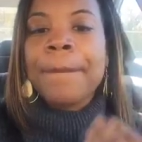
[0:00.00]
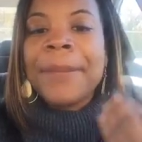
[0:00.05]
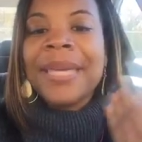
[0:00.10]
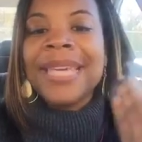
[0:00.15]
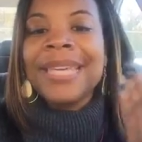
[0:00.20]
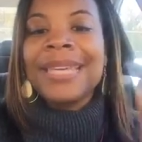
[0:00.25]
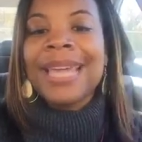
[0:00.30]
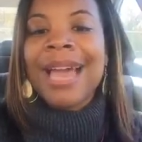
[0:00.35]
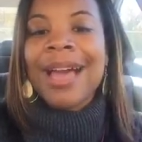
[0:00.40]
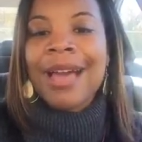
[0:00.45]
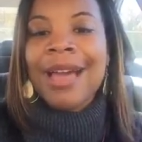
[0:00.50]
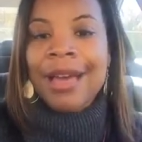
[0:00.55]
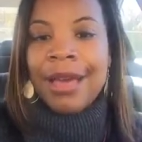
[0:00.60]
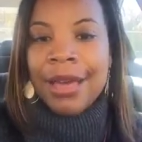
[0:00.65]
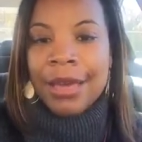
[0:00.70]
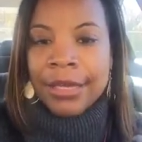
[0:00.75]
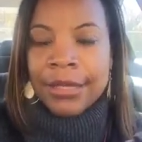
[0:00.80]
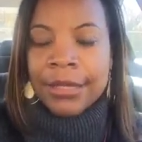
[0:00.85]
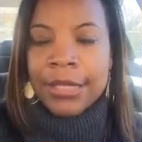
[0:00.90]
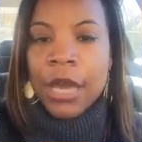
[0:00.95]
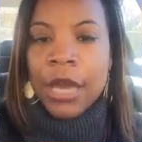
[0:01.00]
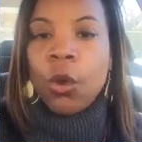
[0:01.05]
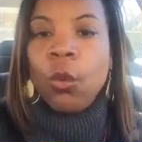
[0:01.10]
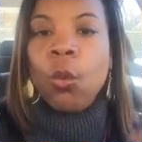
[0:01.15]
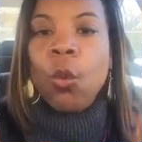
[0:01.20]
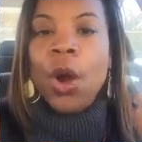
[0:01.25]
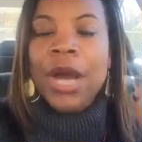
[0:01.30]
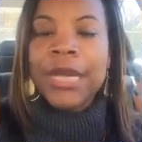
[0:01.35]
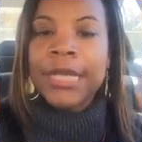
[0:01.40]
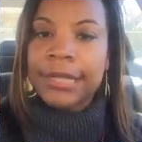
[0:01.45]
beyond
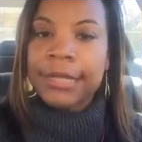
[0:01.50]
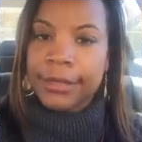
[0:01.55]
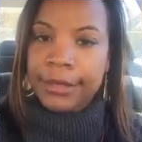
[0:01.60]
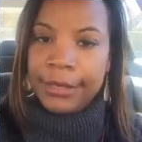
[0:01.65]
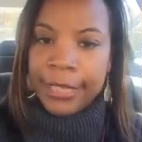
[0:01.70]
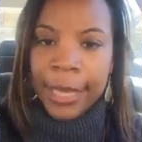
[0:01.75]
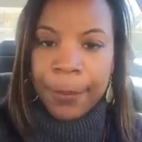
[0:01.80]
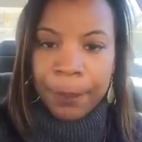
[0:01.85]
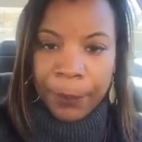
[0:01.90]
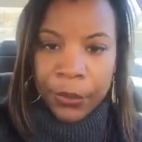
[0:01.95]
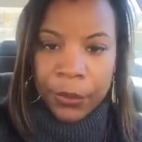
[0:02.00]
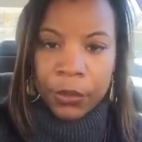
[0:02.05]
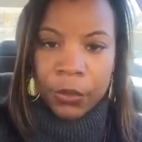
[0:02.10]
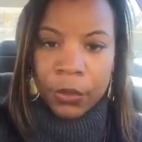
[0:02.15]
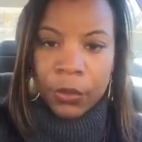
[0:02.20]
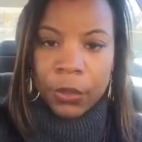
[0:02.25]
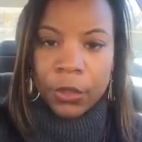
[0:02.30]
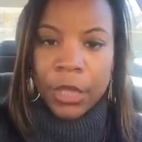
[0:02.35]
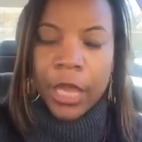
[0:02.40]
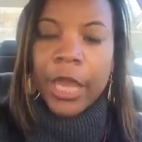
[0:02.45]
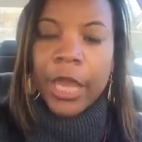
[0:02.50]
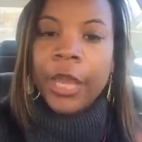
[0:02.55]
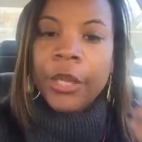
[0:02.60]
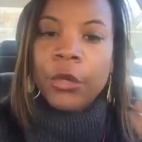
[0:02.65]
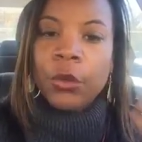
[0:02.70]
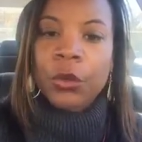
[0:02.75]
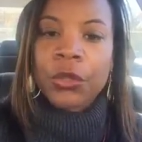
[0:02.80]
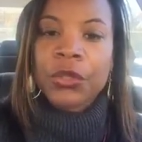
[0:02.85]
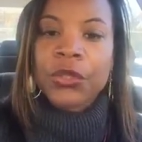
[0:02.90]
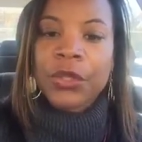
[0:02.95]
what is typical
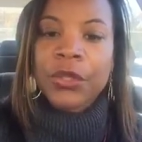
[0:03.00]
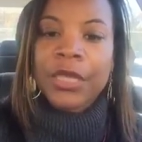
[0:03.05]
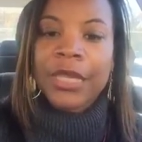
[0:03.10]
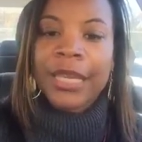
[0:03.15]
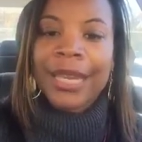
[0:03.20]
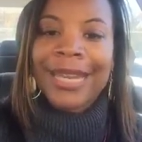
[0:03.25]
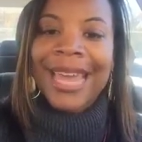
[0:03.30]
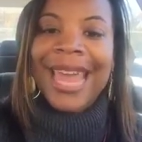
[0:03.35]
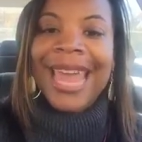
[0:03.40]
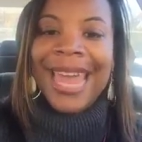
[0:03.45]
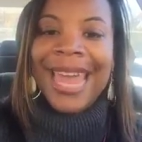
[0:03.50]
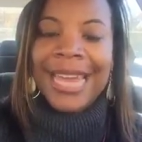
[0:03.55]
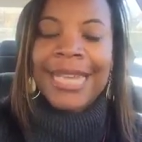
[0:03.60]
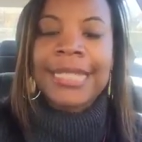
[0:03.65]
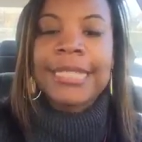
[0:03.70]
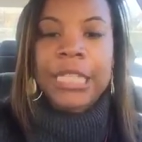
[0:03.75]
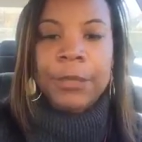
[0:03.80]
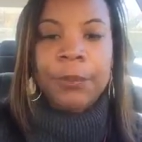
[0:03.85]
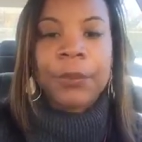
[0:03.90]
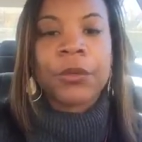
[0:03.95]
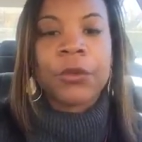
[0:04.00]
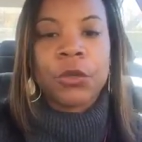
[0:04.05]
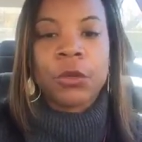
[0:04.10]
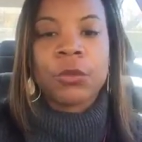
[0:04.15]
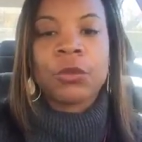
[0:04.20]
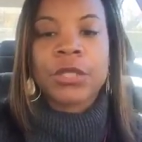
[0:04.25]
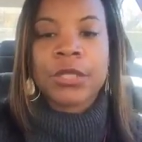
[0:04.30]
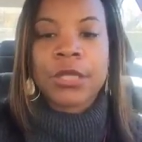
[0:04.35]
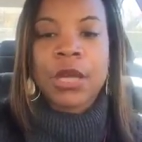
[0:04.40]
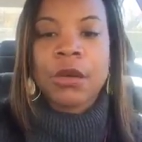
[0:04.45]
in order to get
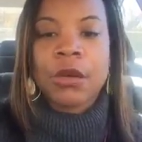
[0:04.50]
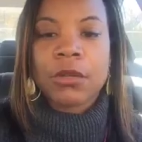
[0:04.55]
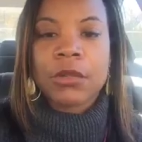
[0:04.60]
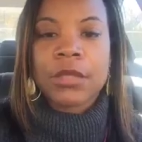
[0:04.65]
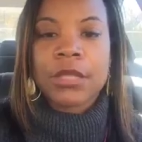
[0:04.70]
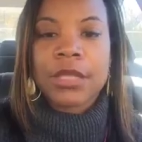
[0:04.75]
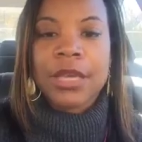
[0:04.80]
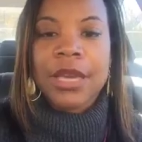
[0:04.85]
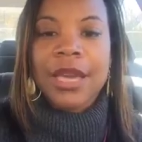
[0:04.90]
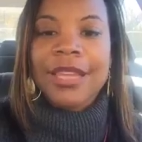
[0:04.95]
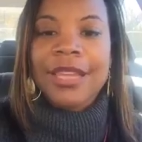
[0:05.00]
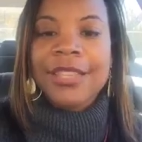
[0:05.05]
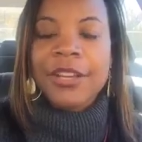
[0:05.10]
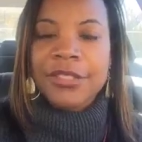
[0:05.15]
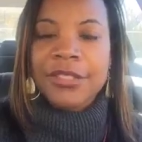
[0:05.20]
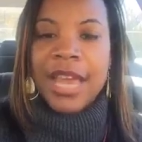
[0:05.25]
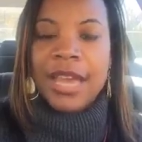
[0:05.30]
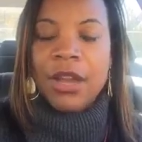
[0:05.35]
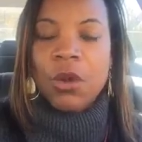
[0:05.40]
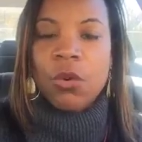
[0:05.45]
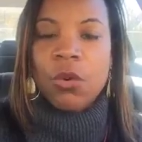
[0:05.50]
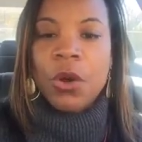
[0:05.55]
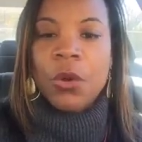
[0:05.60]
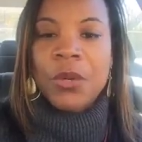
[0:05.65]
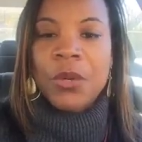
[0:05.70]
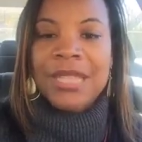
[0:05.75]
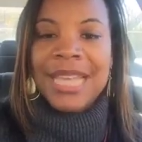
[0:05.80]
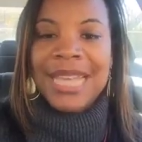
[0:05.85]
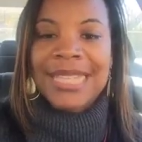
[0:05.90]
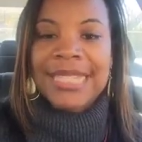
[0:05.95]
atypical results. There's that
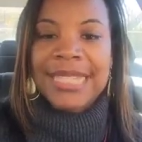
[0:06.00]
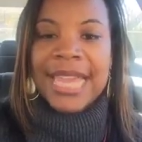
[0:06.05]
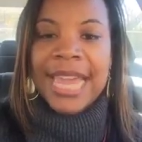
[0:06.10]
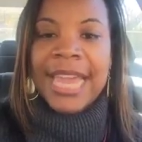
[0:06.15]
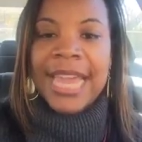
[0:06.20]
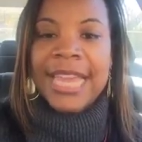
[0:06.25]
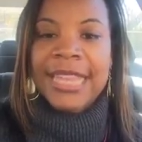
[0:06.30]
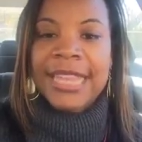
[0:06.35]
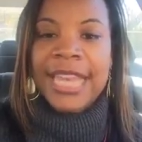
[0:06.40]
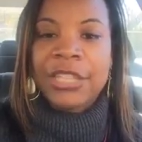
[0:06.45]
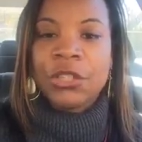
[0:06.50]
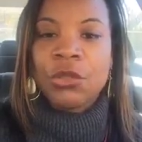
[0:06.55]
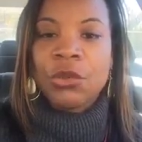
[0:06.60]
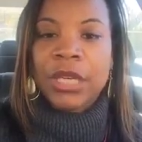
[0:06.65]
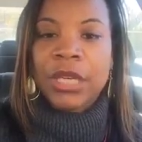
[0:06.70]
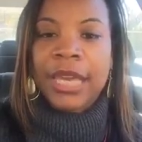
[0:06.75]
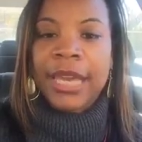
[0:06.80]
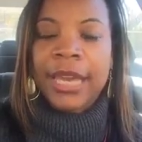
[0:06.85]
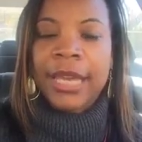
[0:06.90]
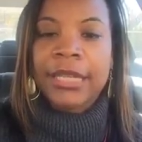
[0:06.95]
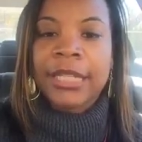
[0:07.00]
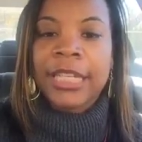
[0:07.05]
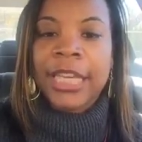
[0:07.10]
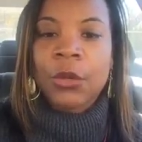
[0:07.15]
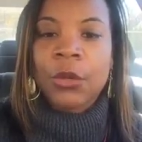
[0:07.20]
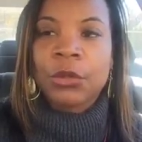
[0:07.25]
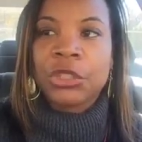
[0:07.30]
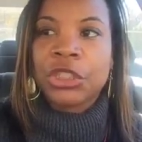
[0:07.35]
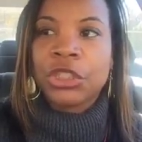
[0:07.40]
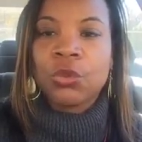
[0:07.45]
quote and that saying that you can't
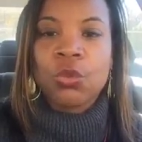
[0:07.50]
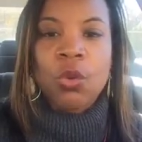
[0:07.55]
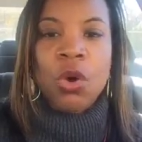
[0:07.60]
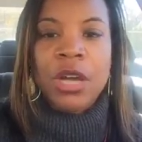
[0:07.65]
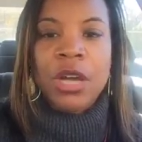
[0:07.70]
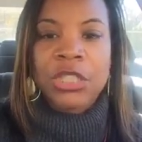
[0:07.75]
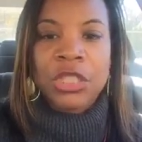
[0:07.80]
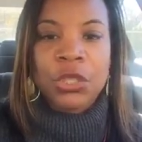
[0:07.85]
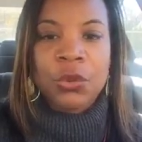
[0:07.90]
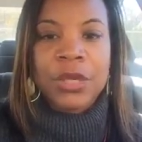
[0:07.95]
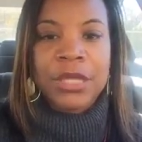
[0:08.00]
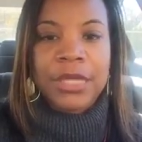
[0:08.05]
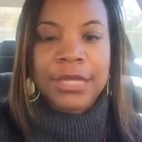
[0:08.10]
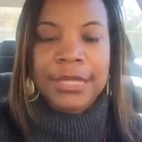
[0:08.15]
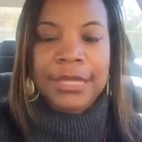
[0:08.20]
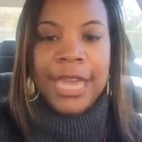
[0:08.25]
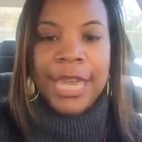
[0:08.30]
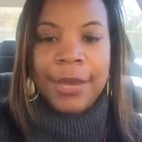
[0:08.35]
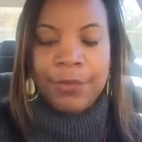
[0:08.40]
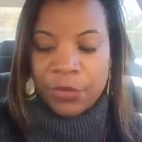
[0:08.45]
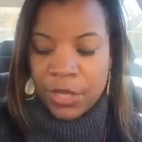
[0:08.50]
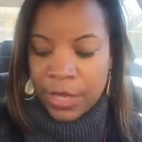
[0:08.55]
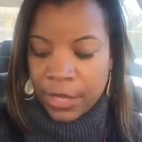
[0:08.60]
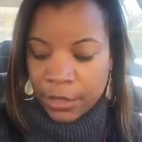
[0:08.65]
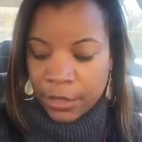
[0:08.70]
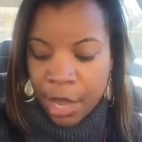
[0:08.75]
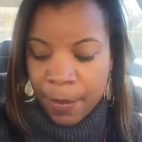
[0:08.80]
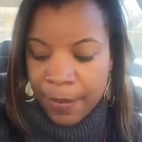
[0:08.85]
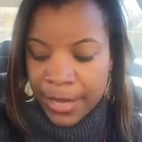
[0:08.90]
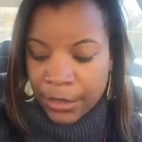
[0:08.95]
get what you want doing the same
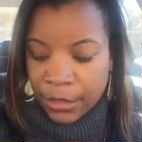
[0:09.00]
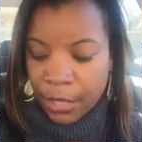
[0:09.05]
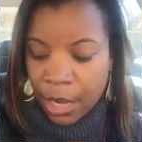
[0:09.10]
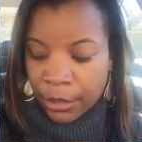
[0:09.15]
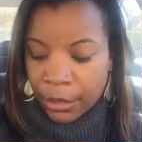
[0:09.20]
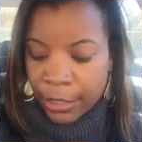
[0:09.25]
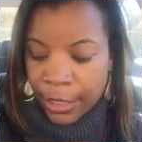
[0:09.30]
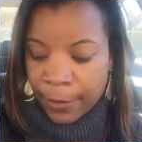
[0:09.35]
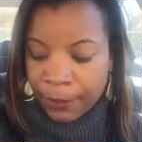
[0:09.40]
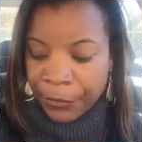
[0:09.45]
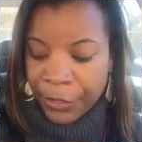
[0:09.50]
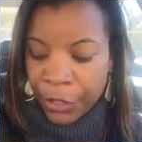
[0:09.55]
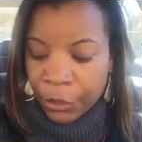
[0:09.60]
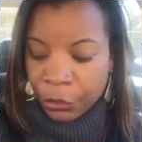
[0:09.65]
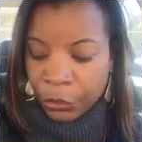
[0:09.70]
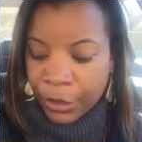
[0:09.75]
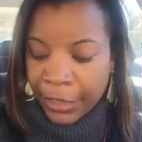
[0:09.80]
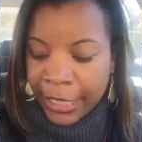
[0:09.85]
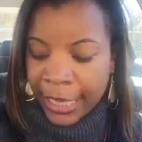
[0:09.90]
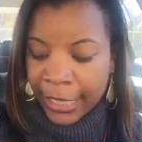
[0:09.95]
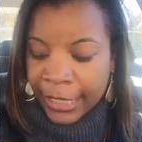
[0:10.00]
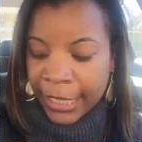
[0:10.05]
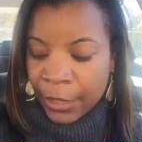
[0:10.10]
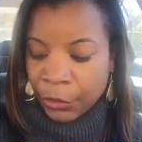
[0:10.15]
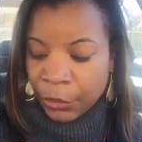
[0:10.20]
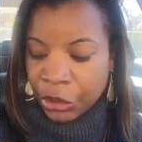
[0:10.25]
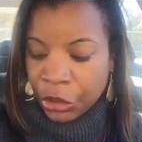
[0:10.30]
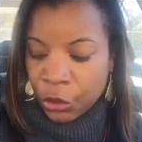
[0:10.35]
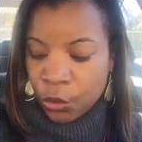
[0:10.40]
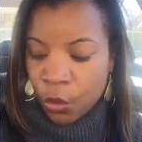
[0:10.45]
things. I'll mess it all up. You can't get
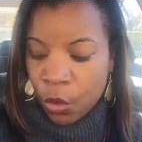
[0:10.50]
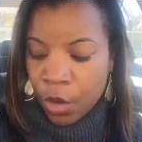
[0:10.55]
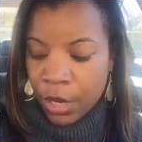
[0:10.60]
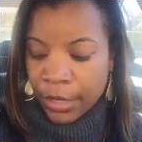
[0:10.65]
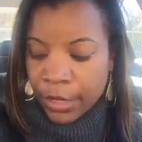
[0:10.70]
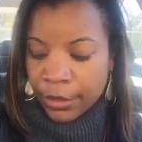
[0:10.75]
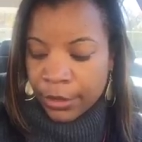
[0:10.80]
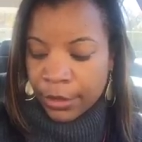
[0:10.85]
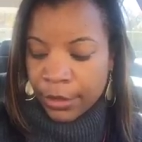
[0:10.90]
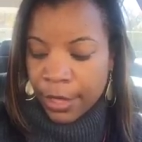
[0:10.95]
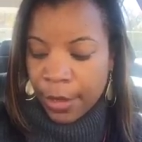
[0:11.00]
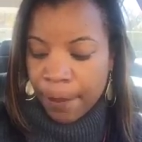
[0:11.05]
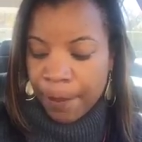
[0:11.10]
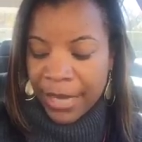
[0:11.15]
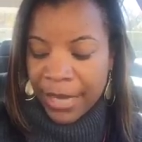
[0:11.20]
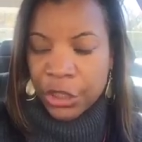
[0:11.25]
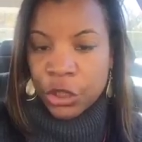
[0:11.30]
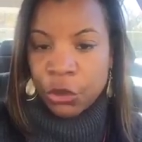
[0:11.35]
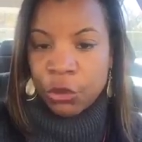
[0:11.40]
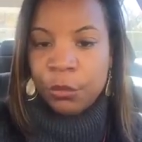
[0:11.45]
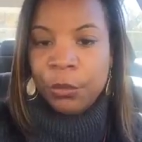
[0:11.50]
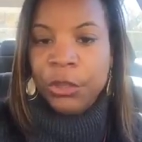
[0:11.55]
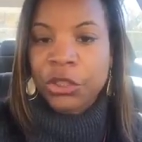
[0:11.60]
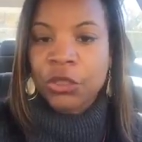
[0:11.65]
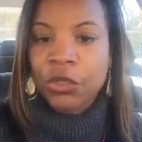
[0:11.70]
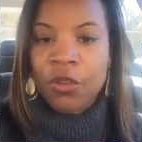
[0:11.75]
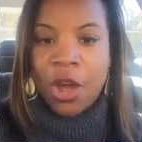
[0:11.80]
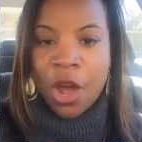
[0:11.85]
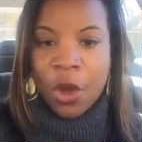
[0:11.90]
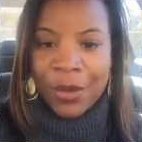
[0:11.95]
what you want by doing
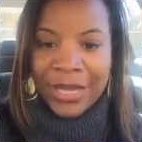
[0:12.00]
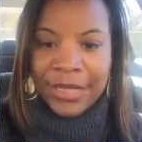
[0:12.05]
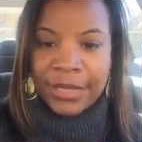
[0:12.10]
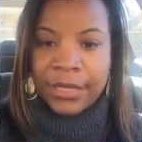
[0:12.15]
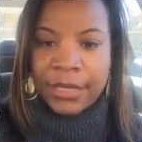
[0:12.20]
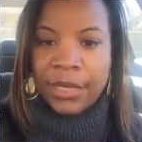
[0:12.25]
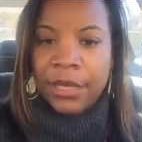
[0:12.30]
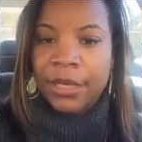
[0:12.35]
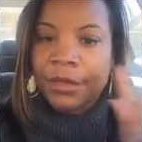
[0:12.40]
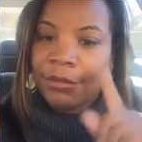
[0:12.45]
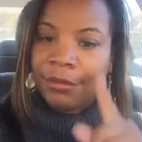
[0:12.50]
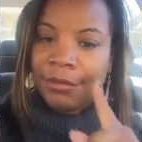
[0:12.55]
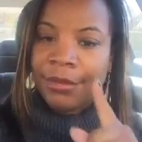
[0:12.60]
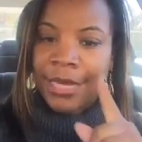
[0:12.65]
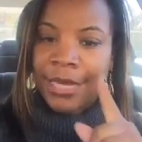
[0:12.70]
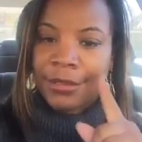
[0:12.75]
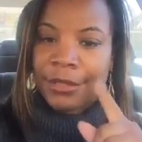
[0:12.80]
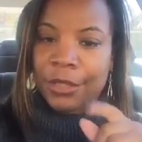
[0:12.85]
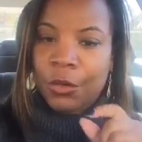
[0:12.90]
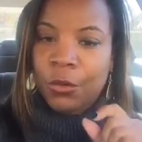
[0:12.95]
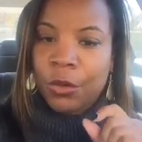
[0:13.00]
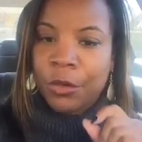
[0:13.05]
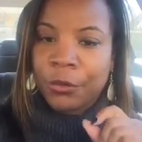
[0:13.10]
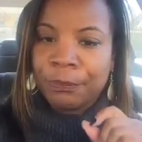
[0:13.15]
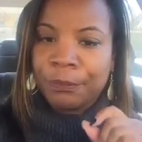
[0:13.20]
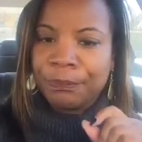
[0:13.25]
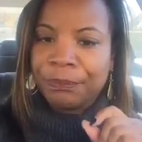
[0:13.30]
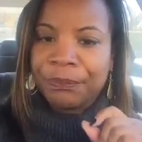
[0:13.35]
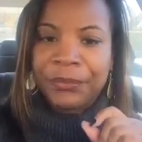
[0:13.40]
what you've always done. That's the quote.